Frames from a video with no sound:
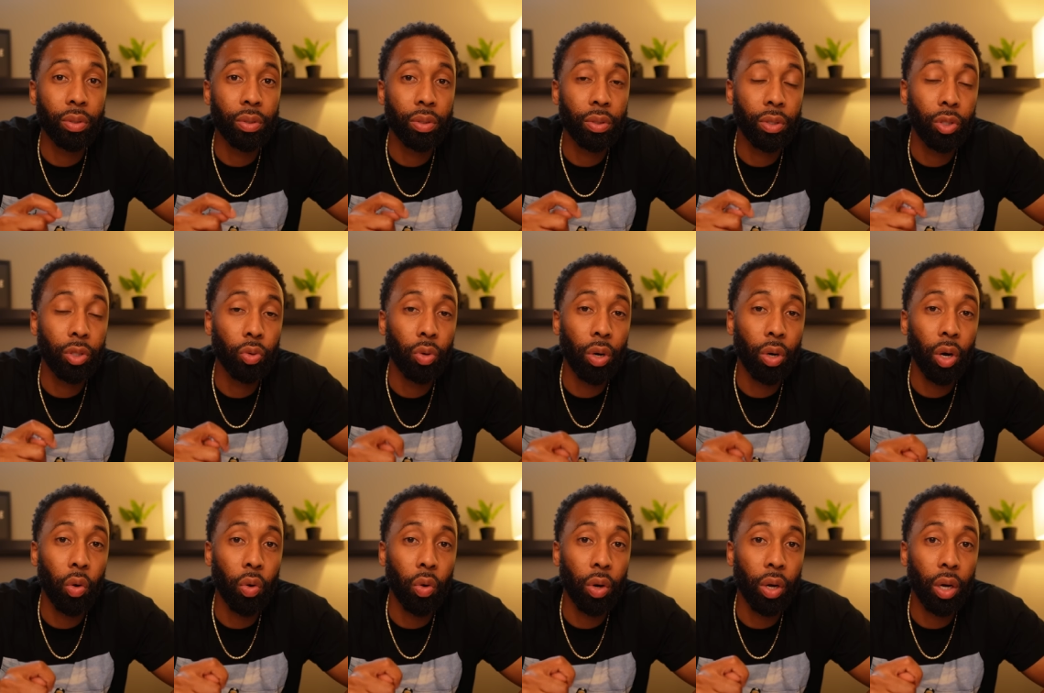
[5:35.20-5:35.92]
you
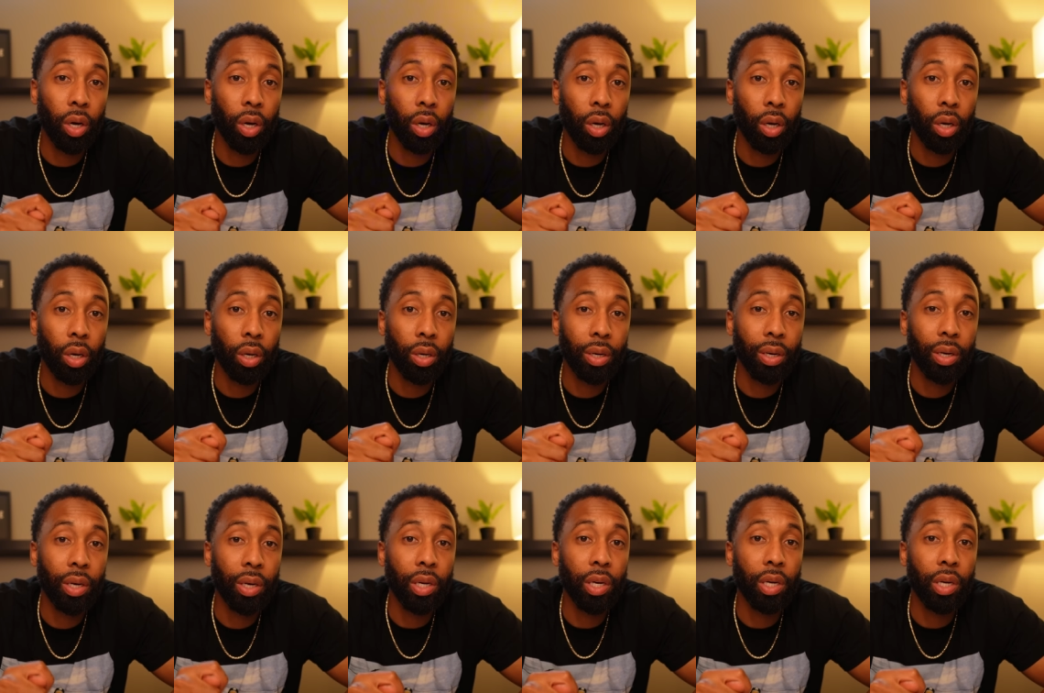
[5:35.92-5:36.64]
don't uh,
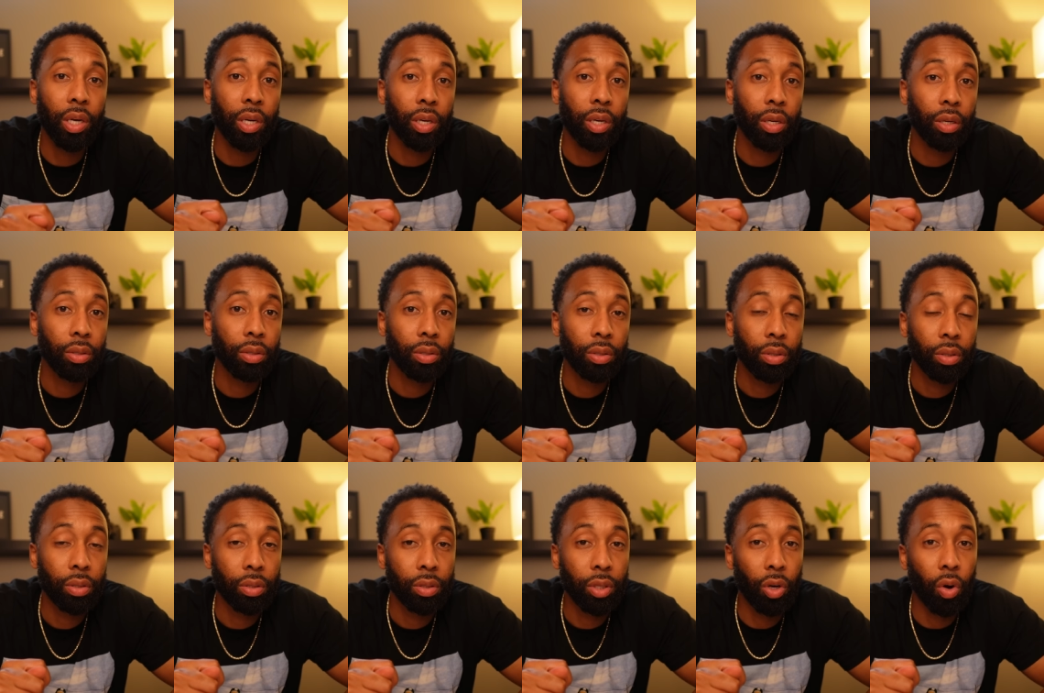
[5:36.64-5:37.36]
need
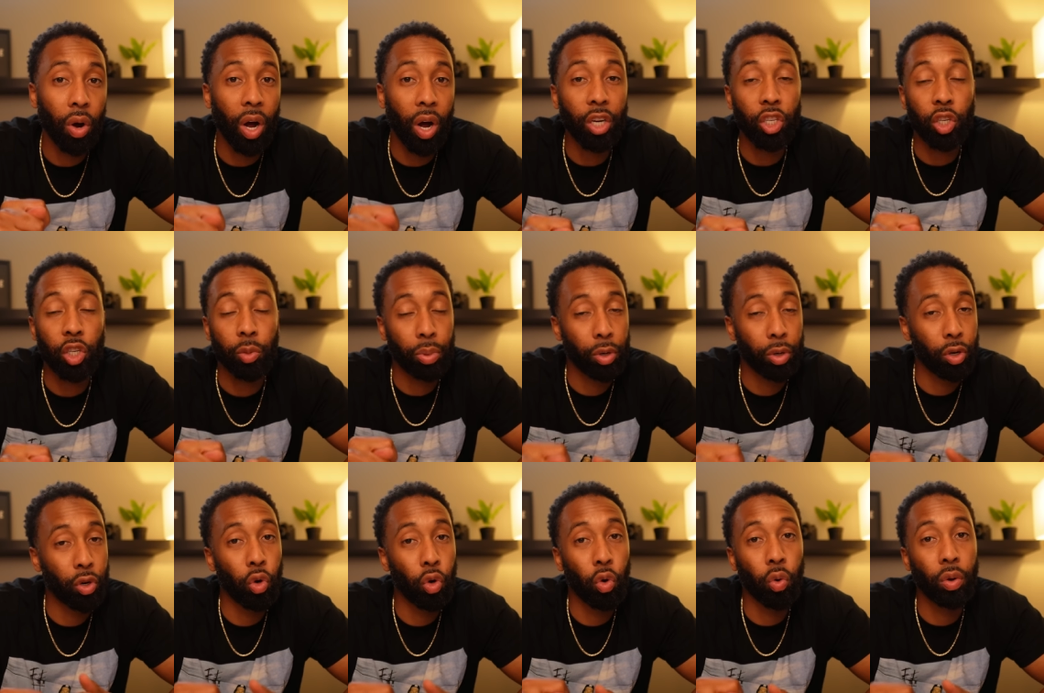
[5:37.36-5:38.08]
your
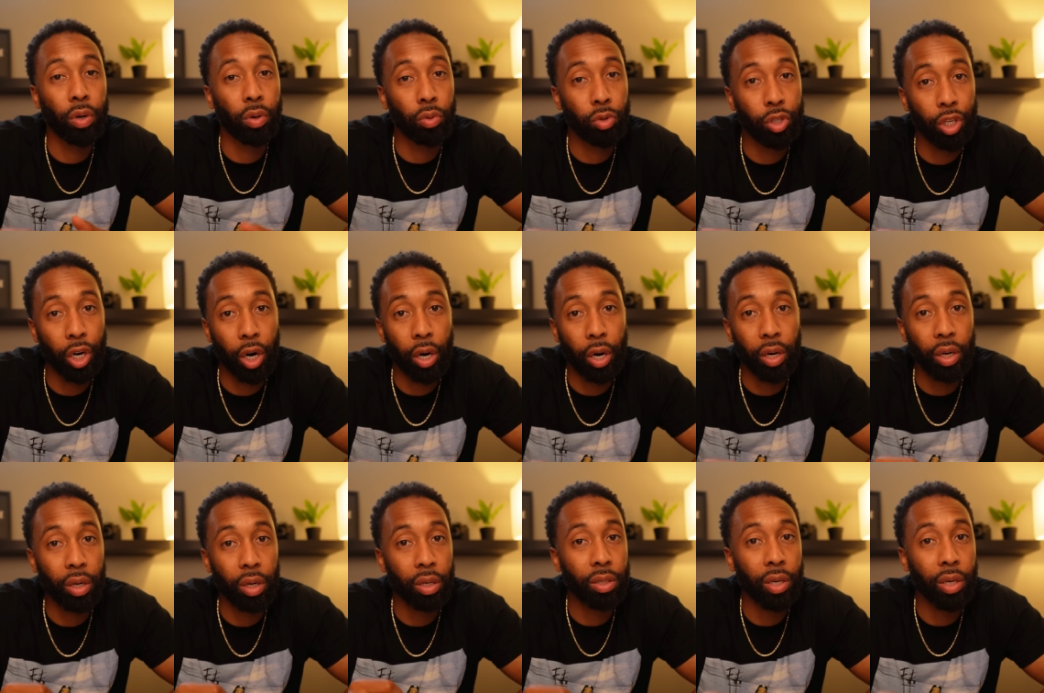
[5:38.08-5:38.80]
entrepreneurial
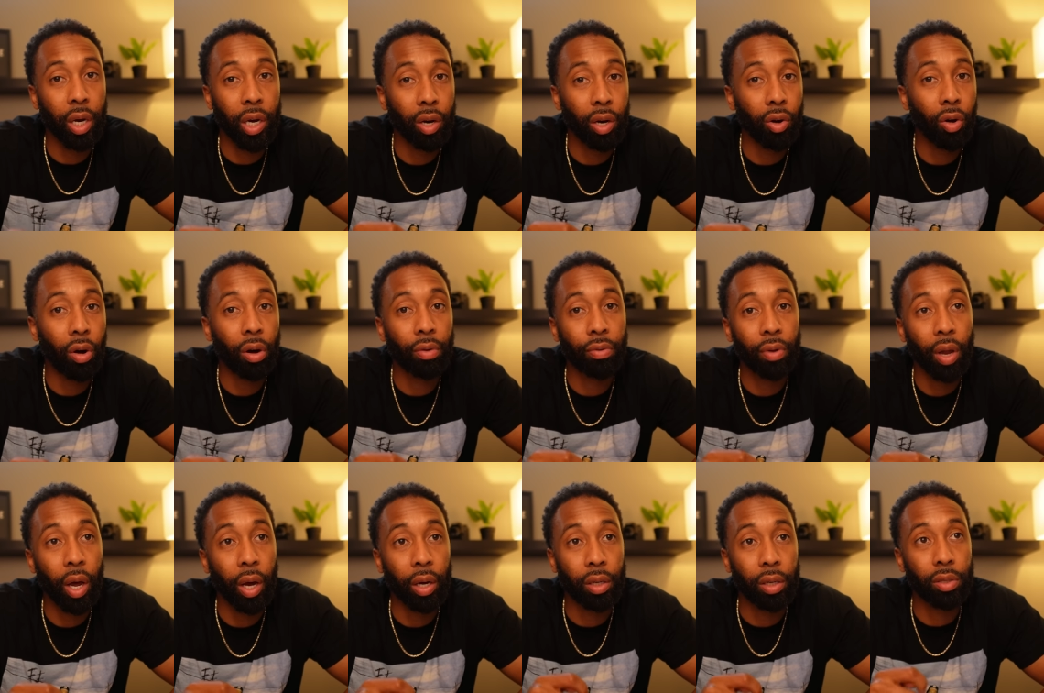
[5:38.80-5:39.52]
journey to take
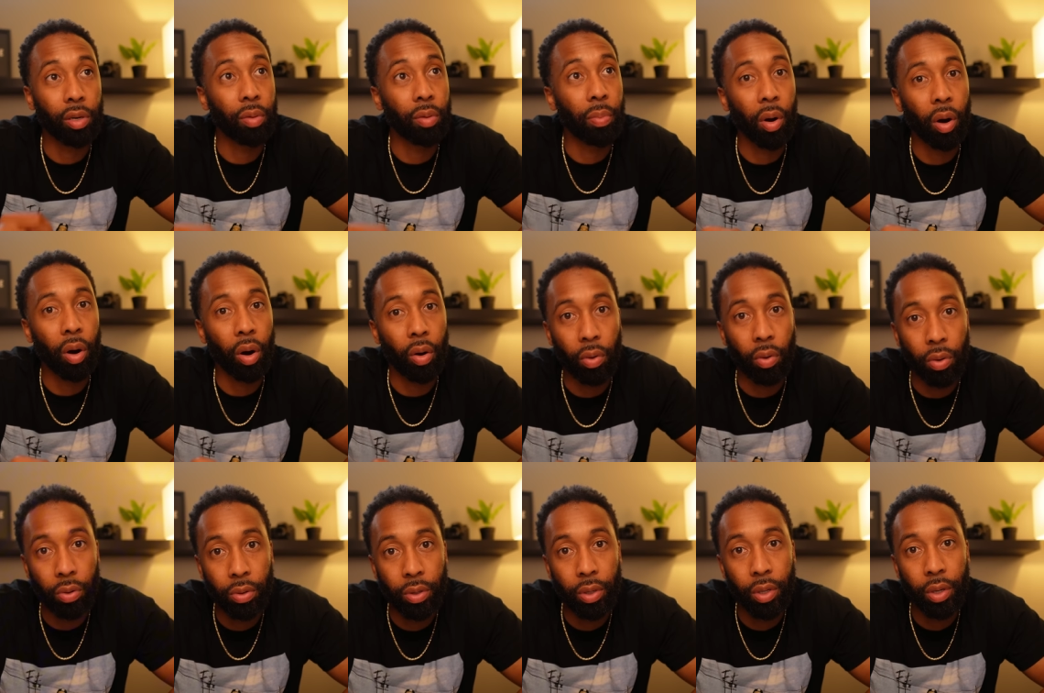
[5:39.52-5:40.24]
off like
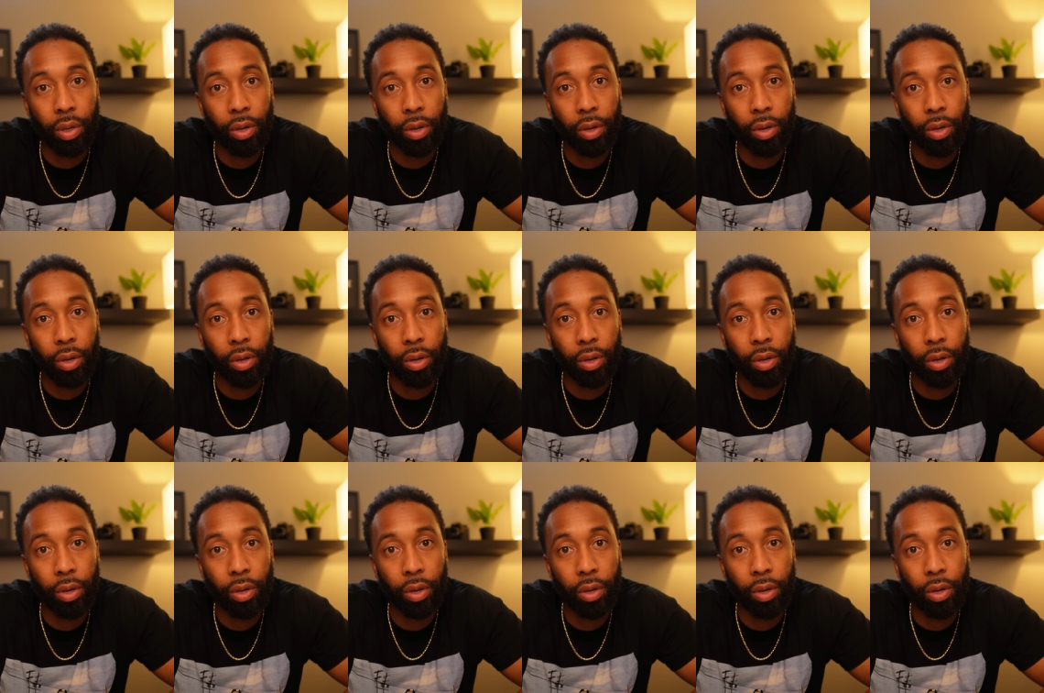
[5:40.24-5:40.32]
tomorrow.